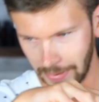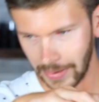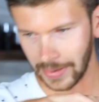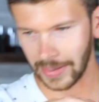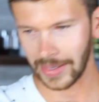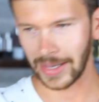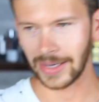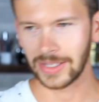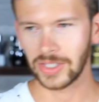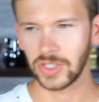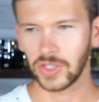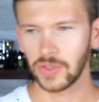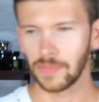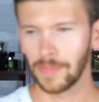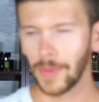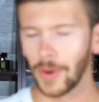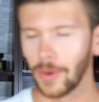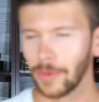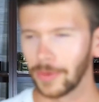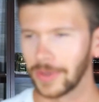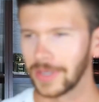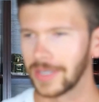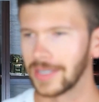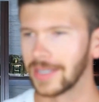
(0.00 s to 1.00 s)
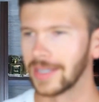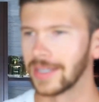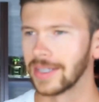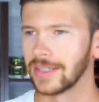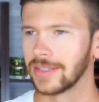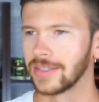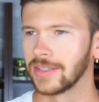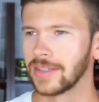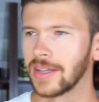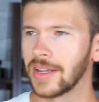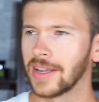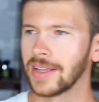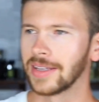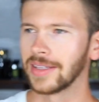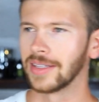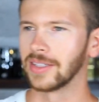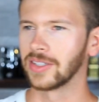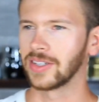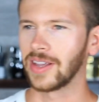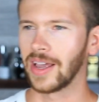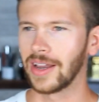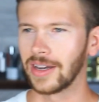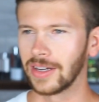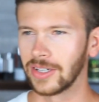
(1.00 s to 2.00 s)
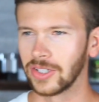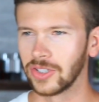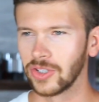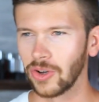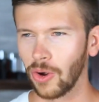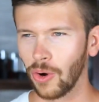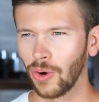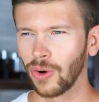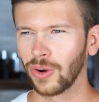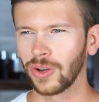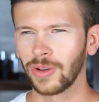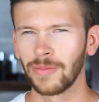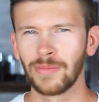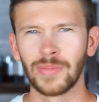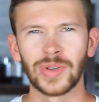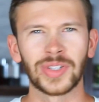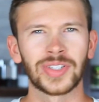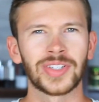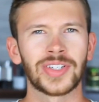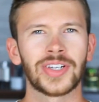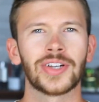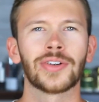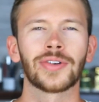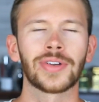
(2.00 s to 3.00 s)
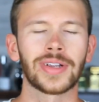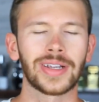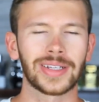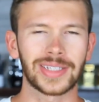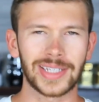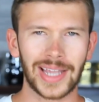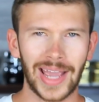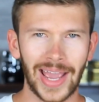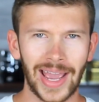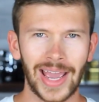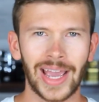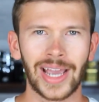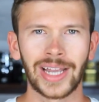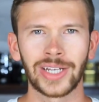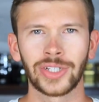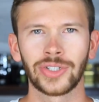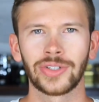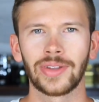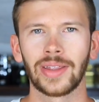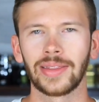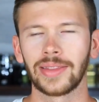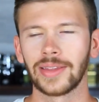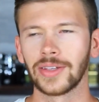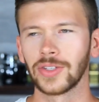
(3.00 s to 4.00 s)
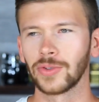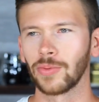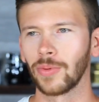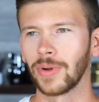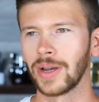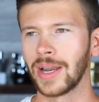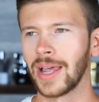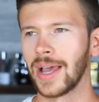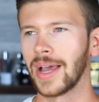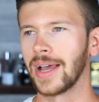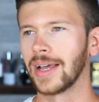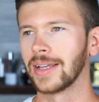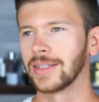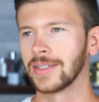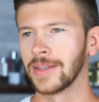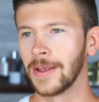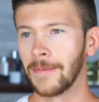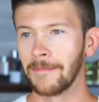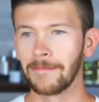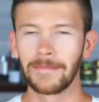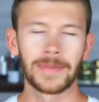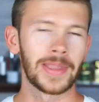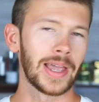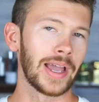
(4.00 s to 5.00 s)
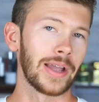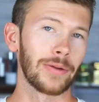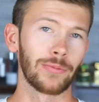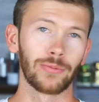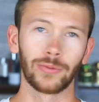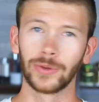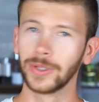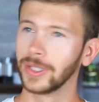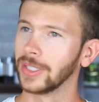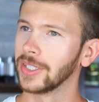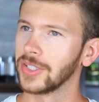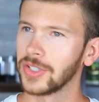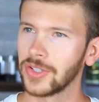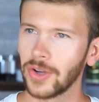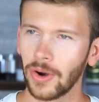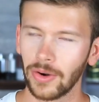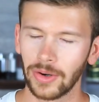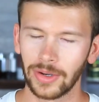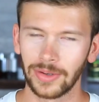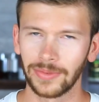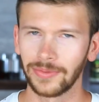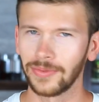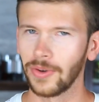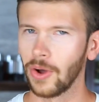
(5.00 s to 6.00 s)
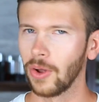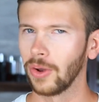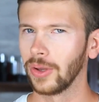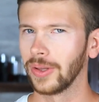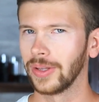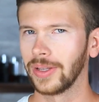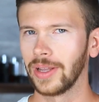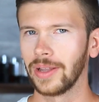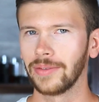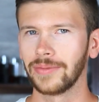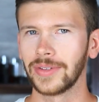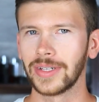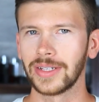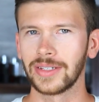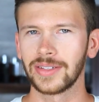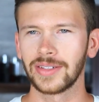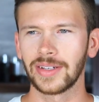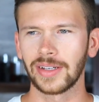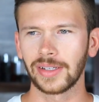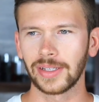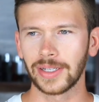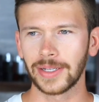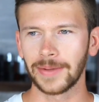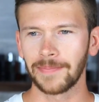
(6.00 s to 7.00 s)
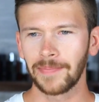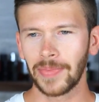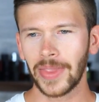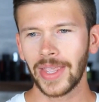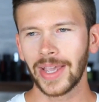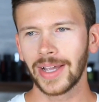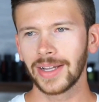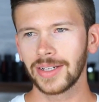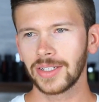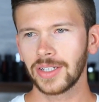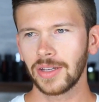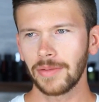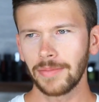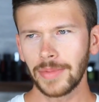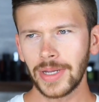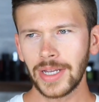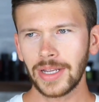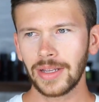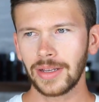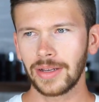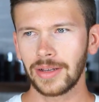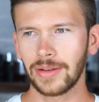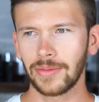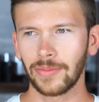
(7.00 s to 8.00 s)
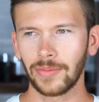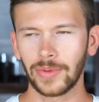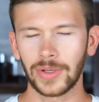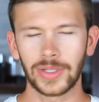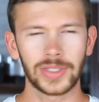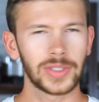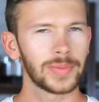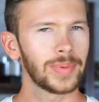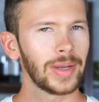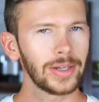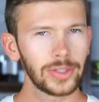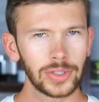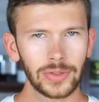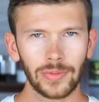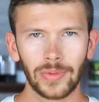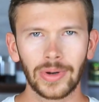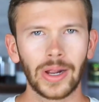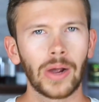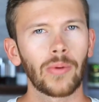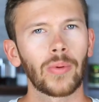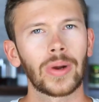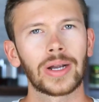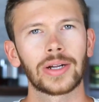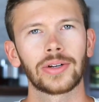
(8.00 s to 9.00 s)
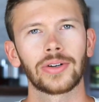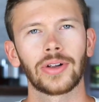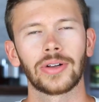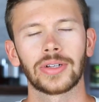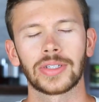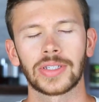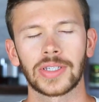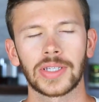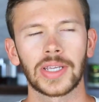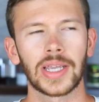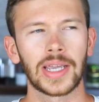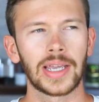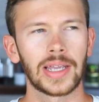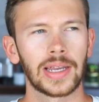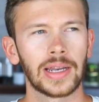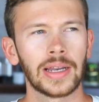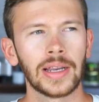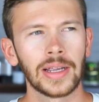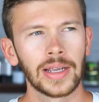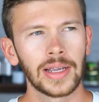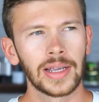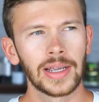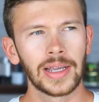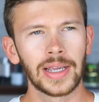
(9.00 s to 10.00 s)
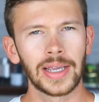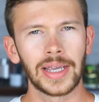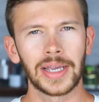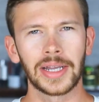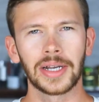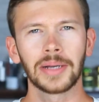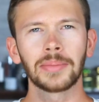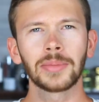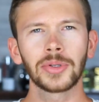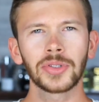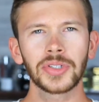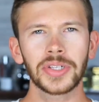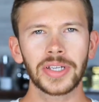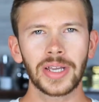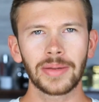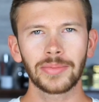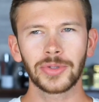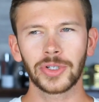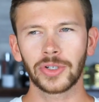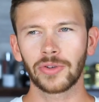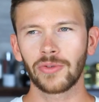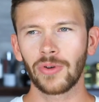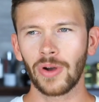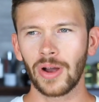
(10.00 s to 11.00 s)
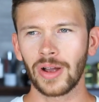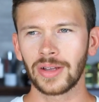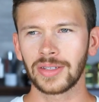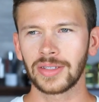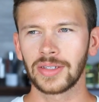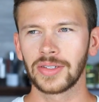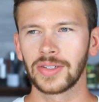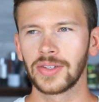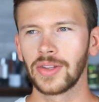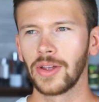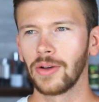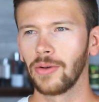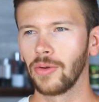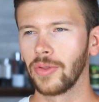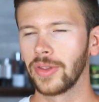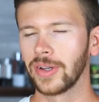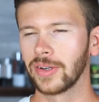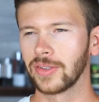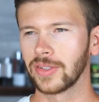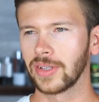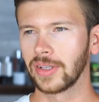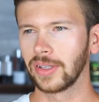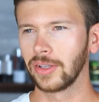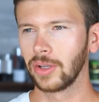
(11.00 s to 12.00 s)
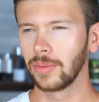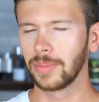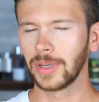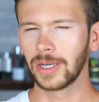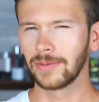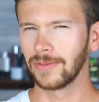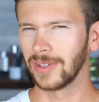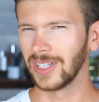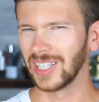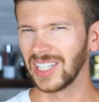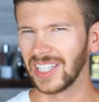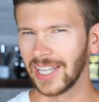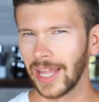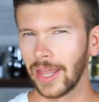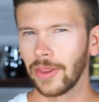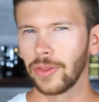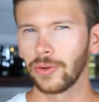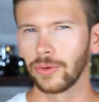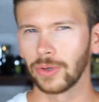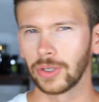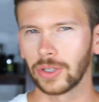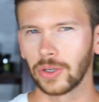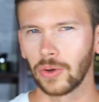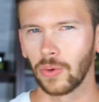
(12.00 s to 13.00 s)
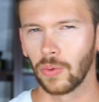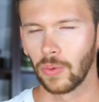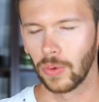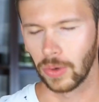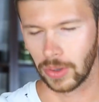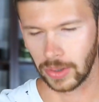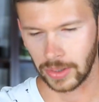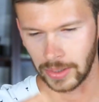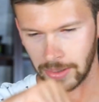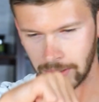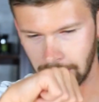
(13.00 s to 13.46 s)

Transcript: that smokiness, this kind of dark, mysterious edge that this one has. I really started to fall in love instantly. And to me, especially when I wear it on skin, it almost comes across as though there's a little bit of a leather accord.